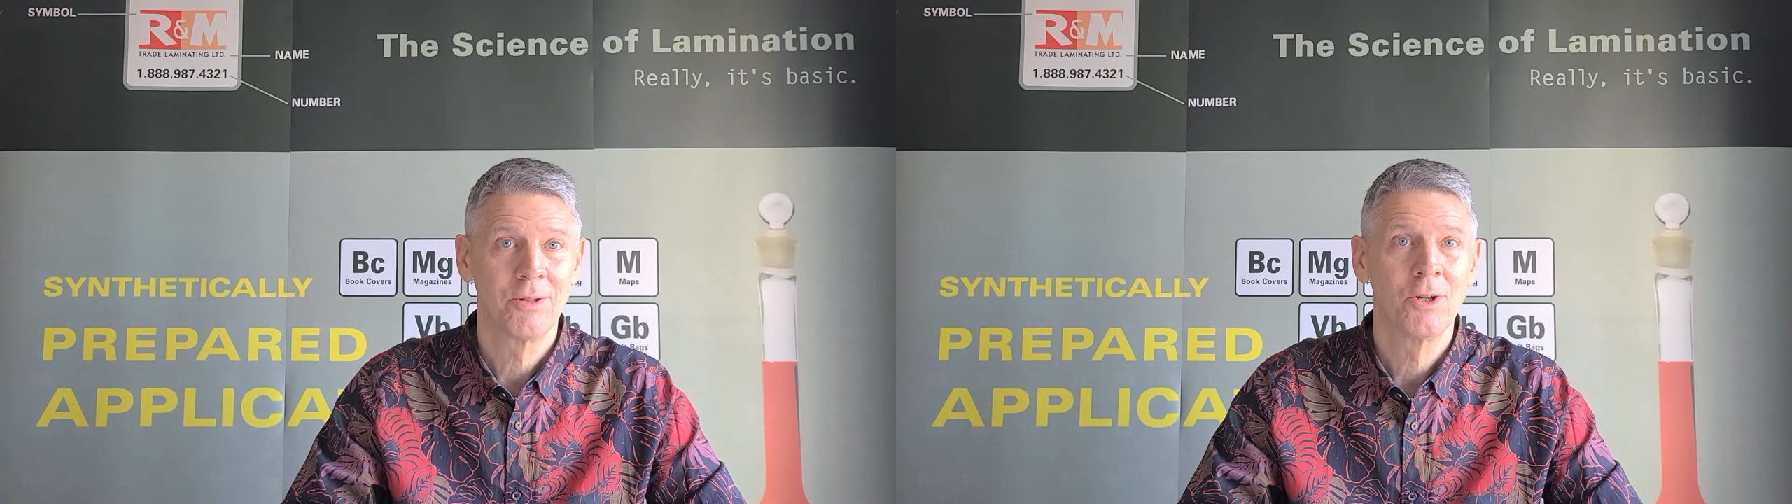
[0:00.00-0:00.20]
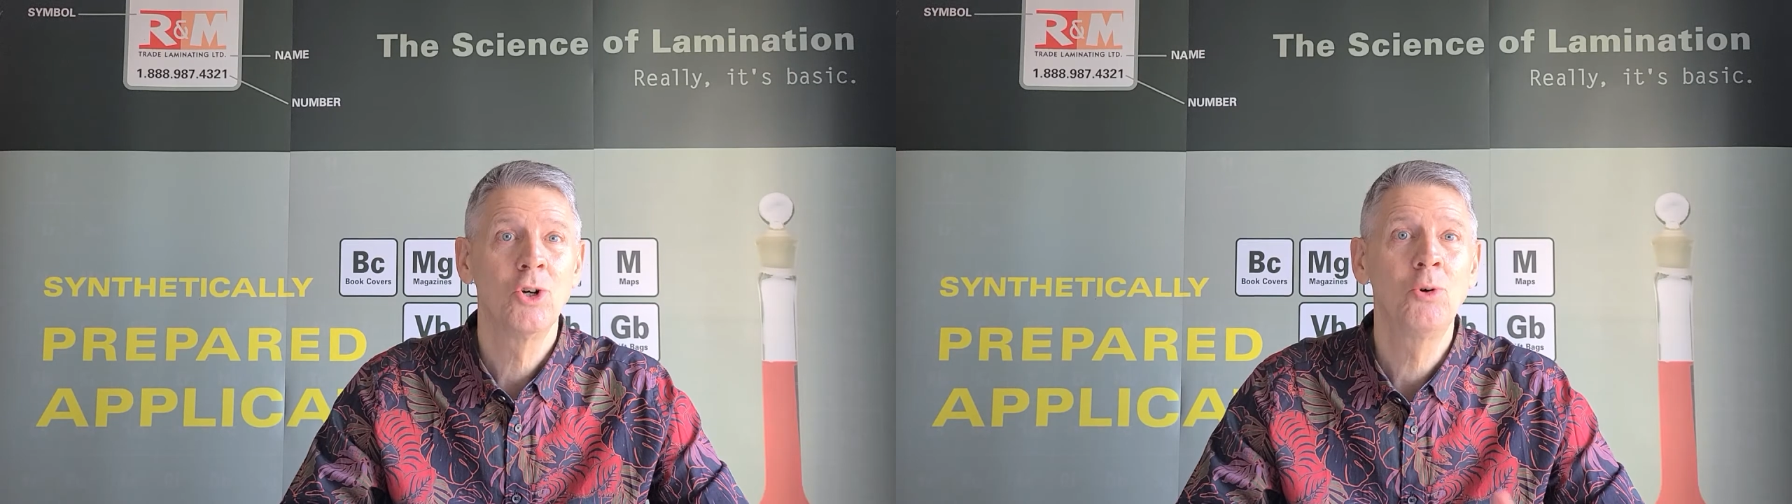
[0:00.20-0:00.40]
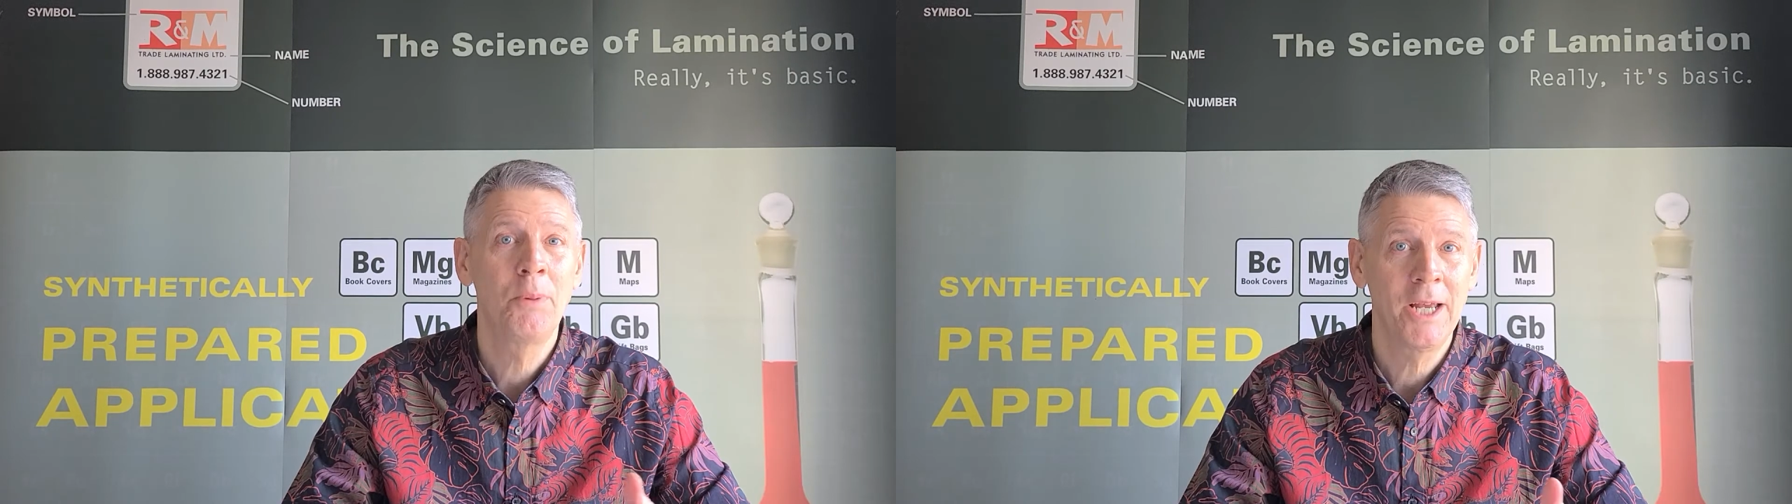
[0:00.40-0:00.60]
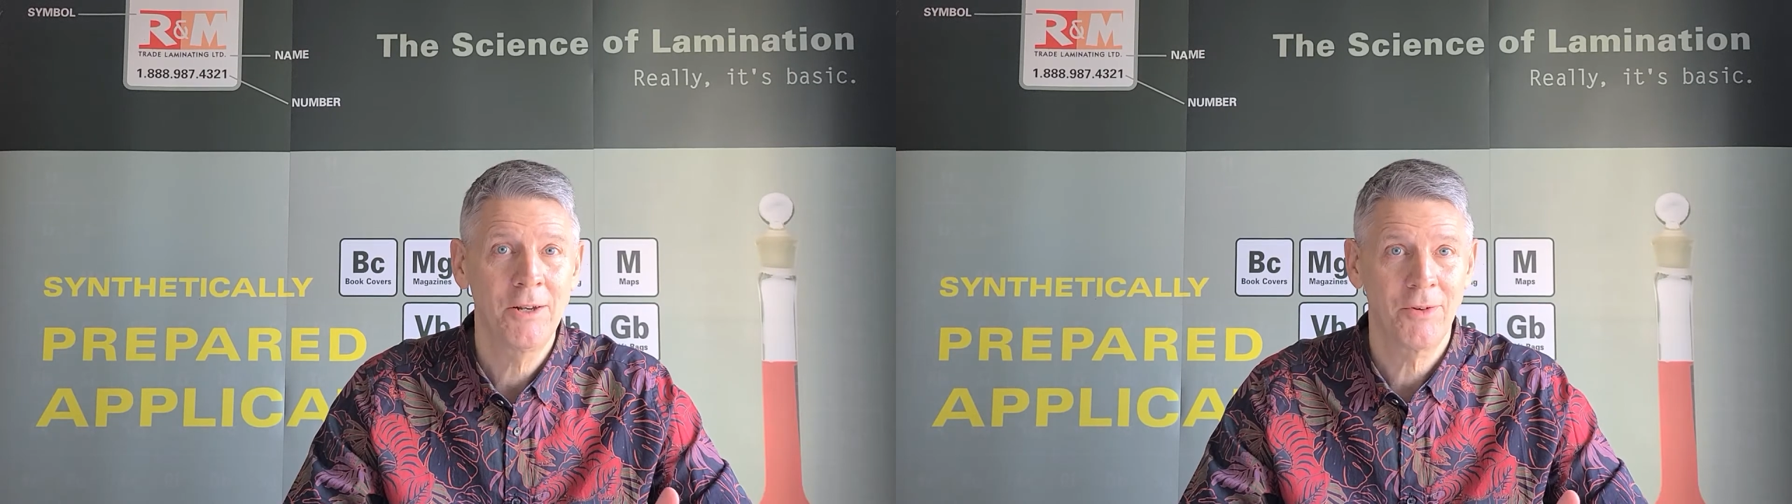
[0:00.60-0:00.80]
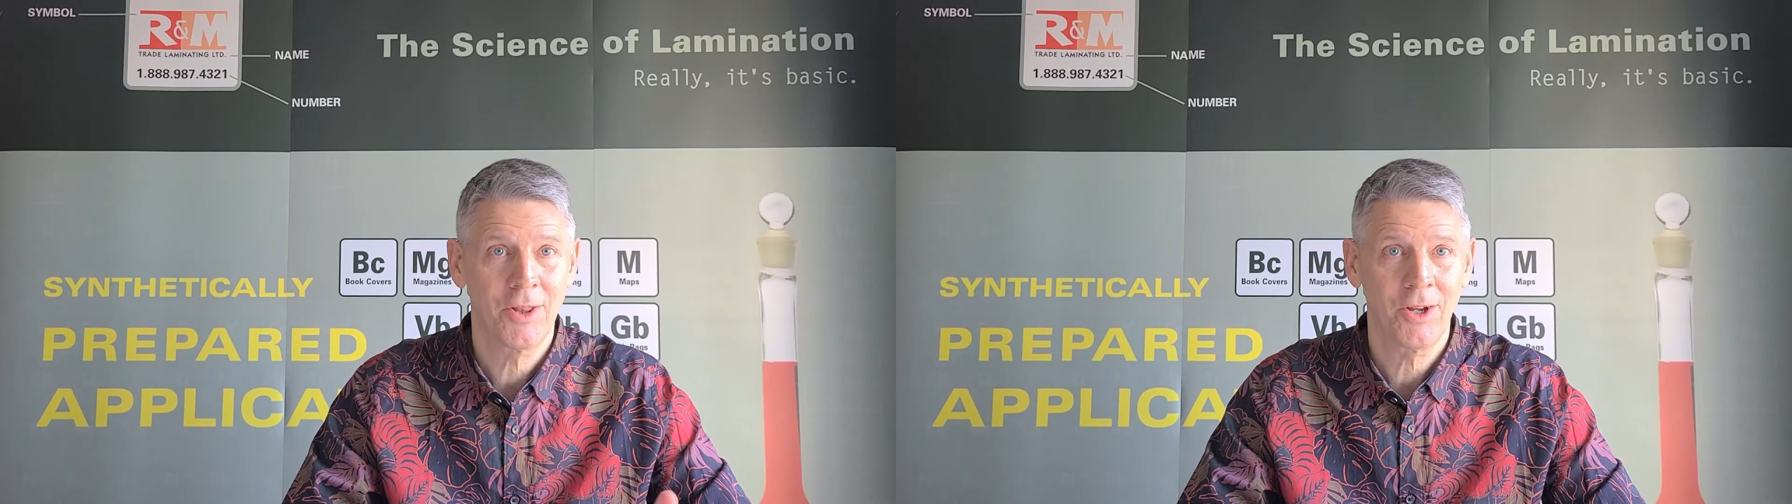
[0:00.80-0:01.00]
Who pays
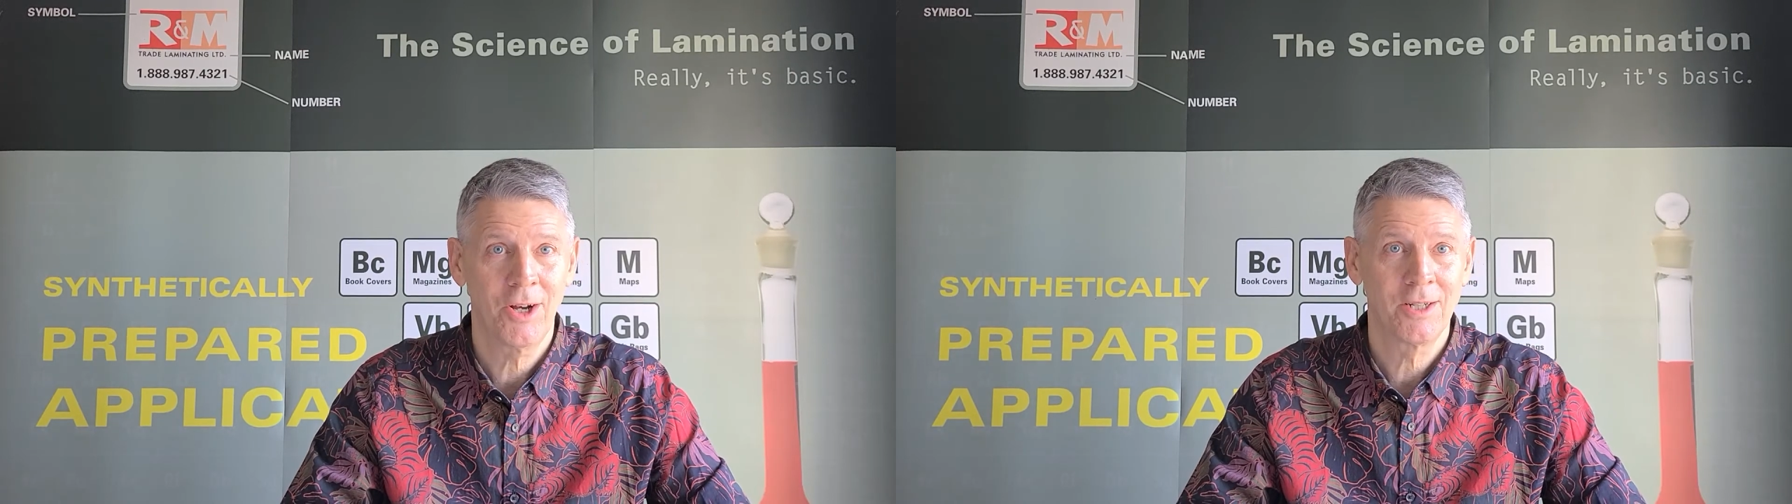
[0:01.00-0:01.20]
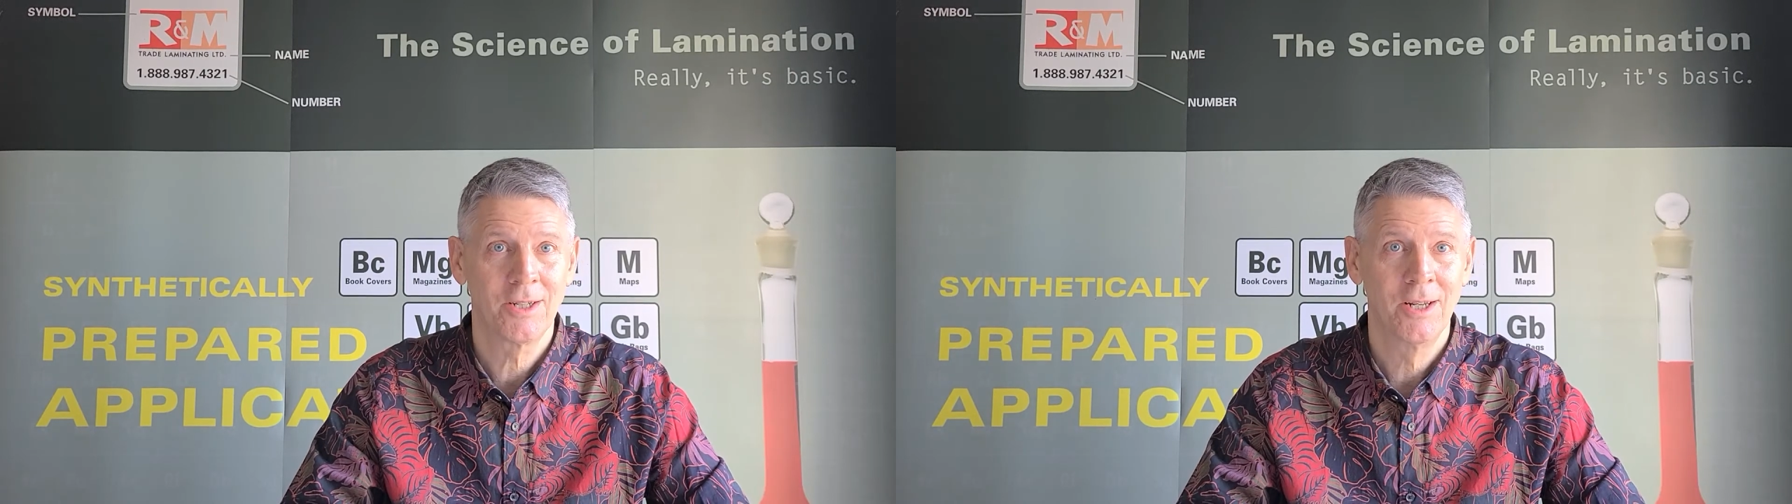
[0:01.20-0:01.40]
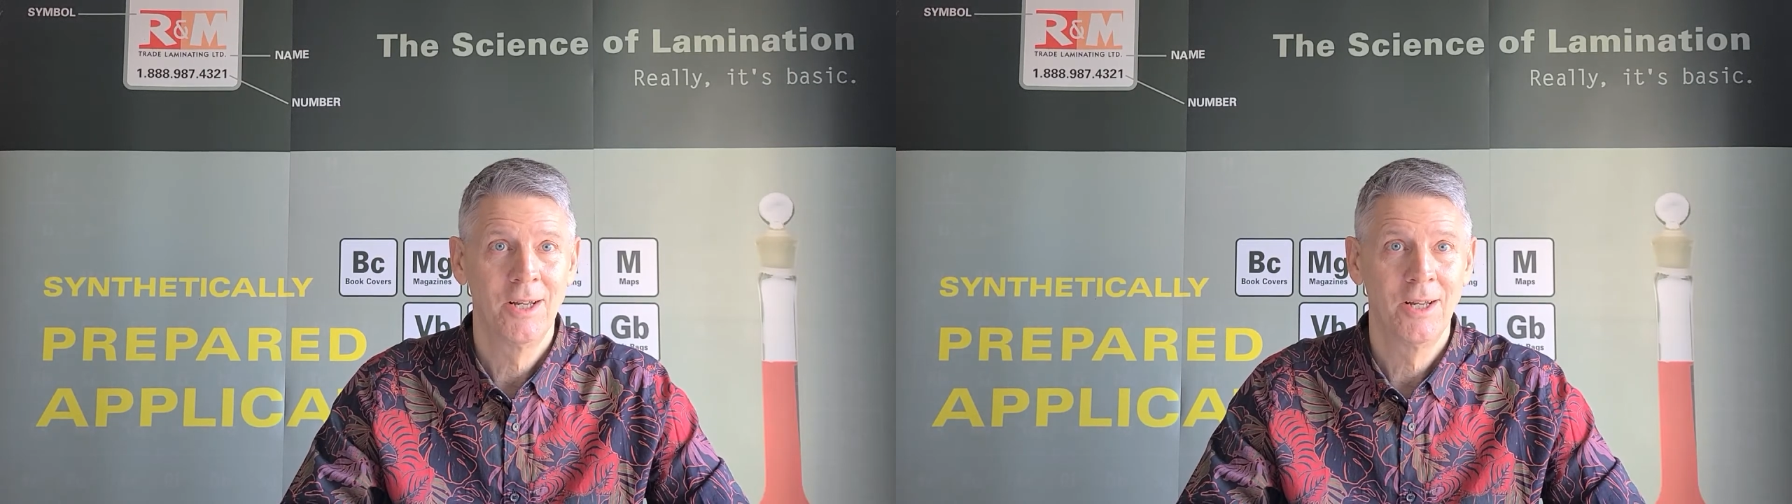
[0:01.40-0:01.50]
for the cost?